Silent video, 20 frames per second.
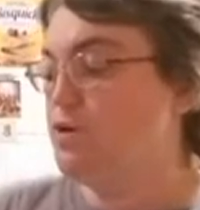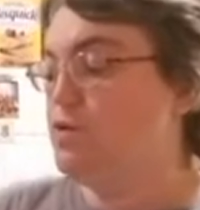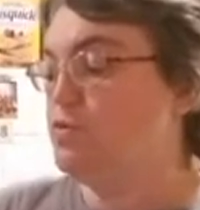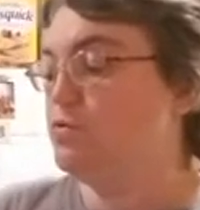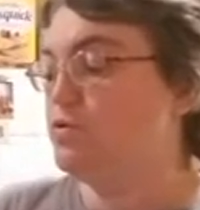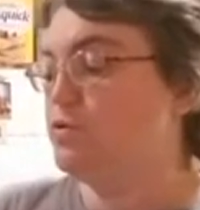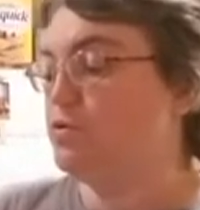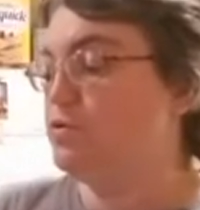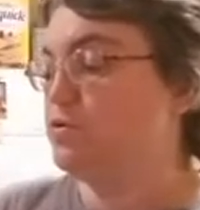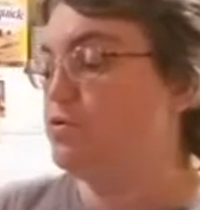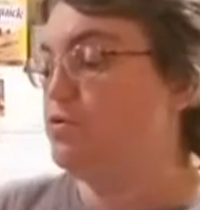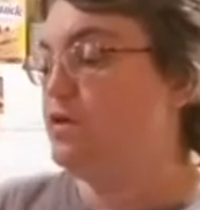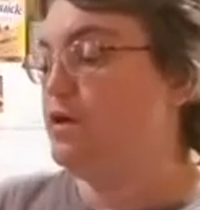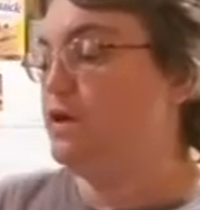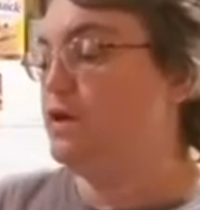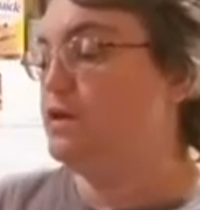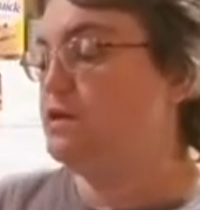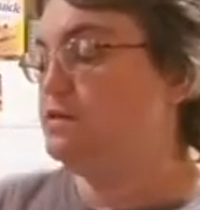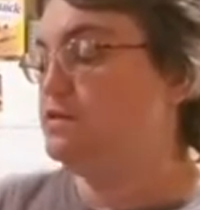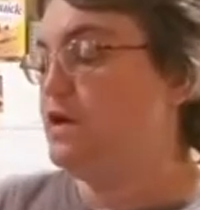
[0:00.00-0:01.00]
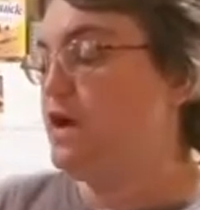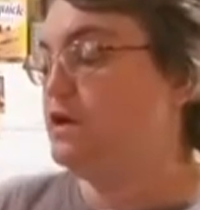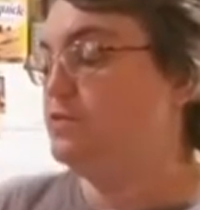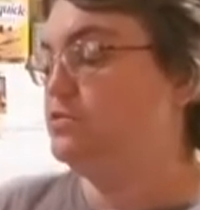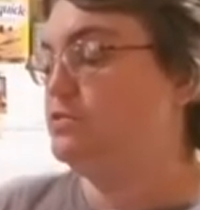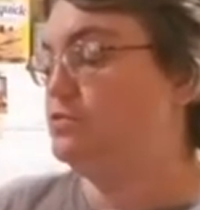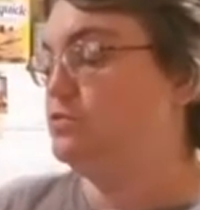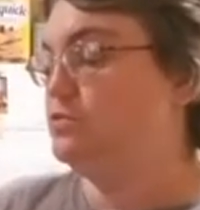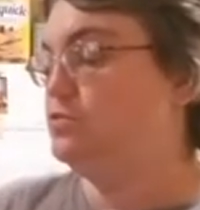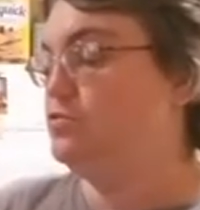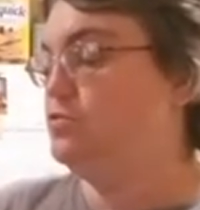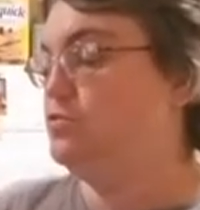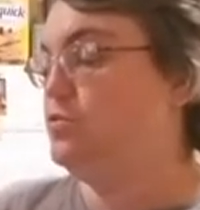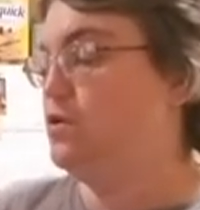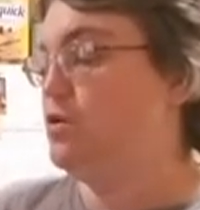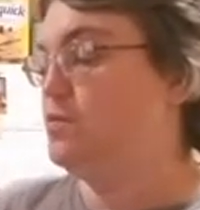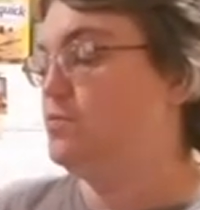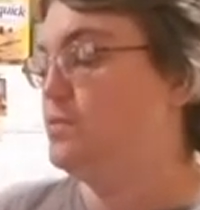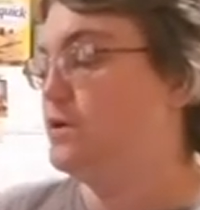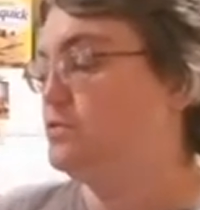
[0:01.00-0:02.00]
we're going to go ahead and attach it to
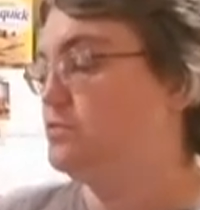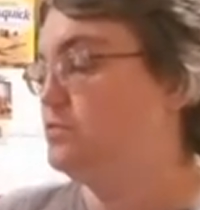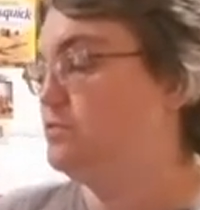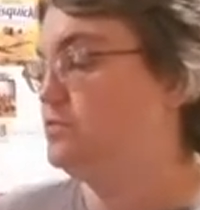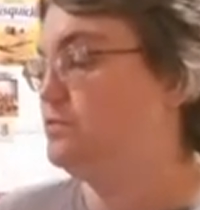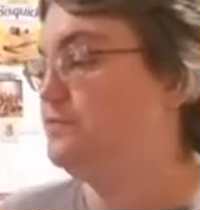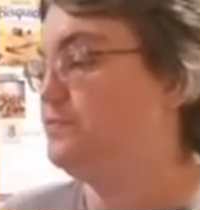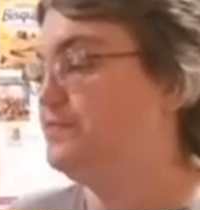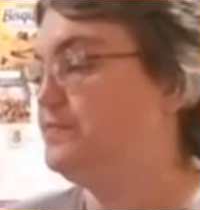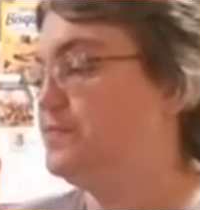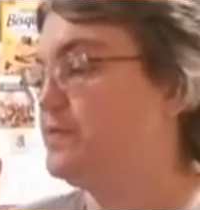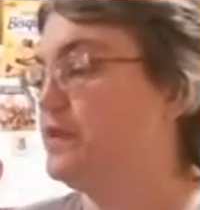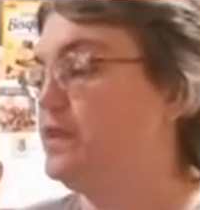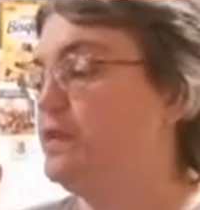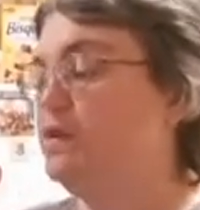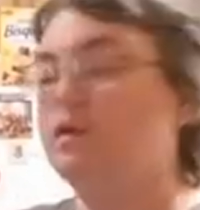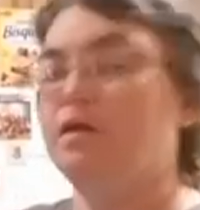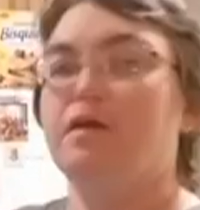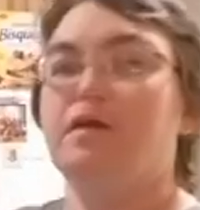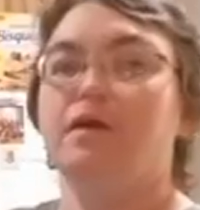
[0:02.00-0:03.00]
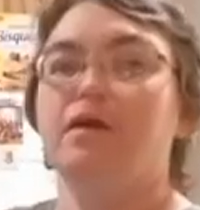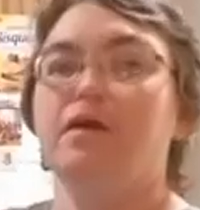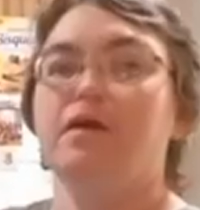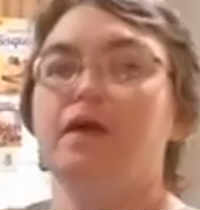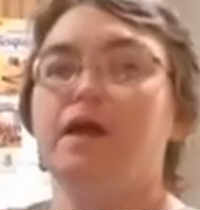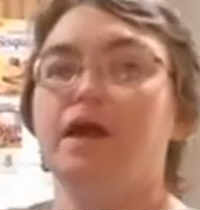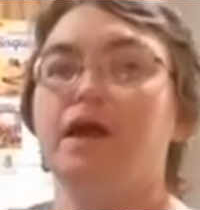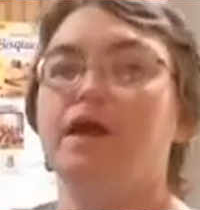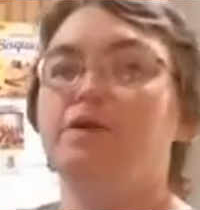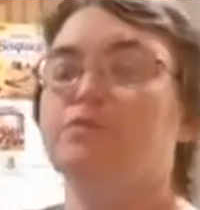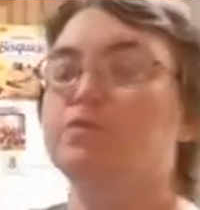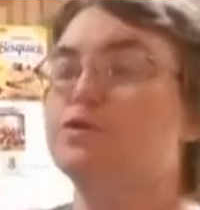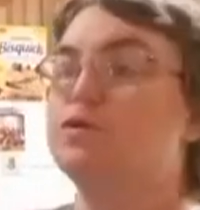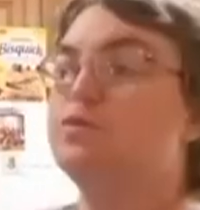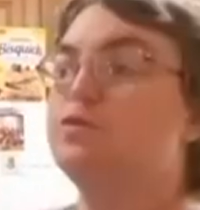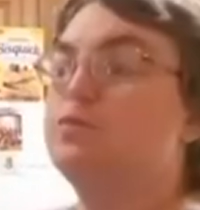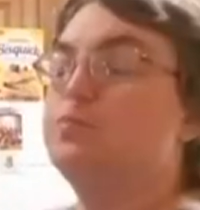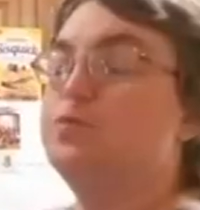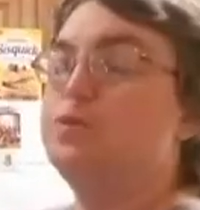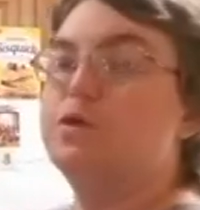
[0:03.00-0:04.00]
our mixer, and we're
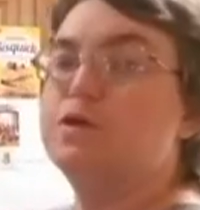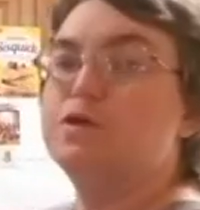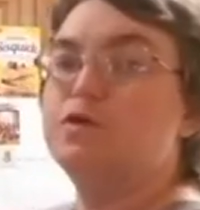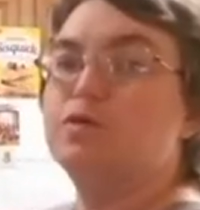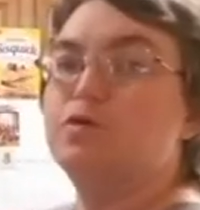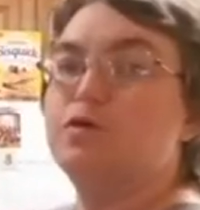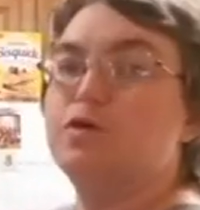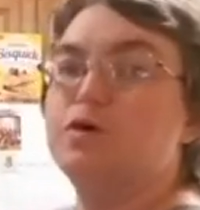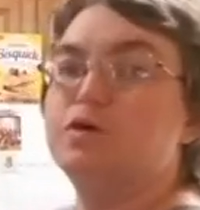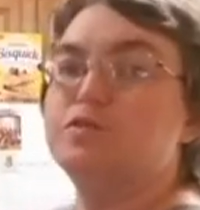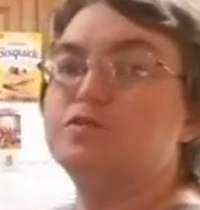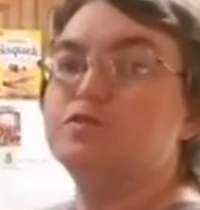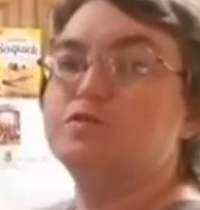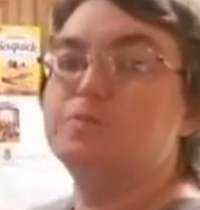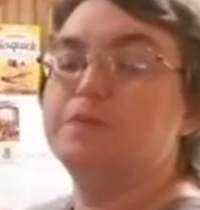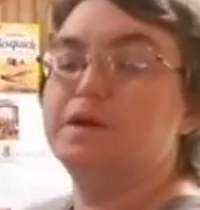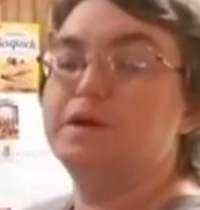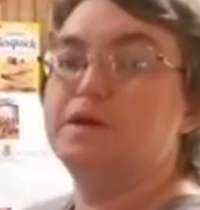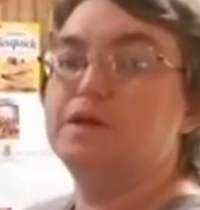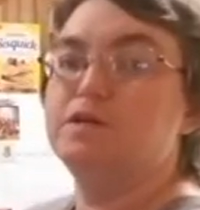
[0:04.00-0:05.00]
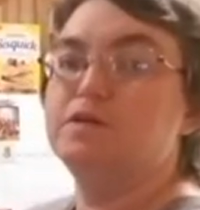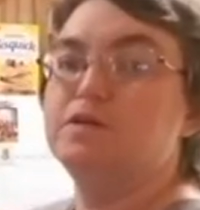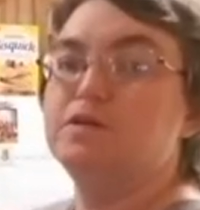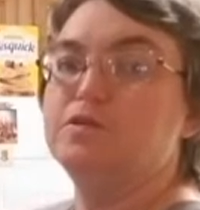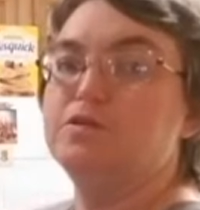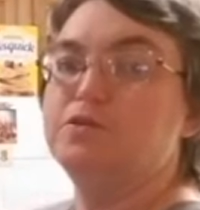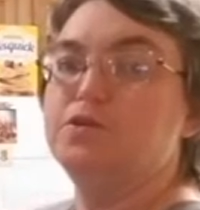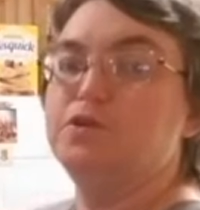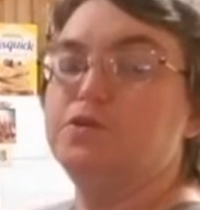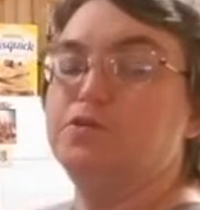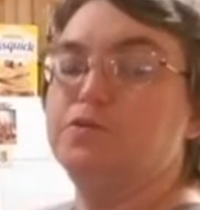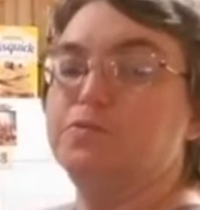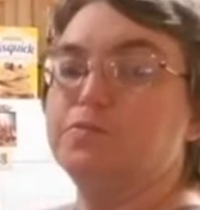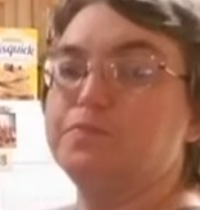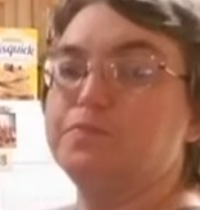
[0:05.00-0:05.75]
going to put it on speed 2.